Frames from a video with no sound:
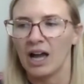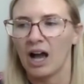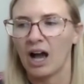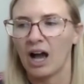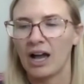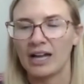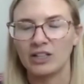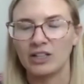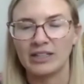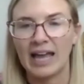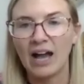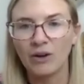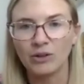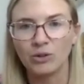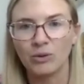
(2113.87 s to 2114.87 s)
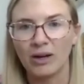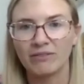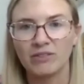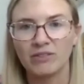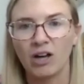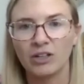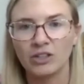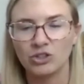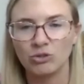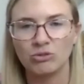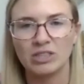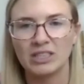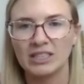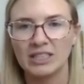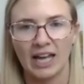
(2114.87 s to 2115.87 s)
Uh, and now you have knowledge you
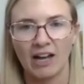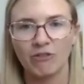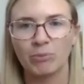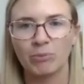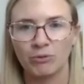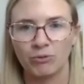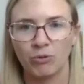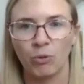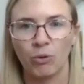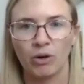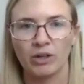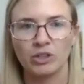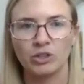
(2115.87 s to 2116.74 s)
didn't have before.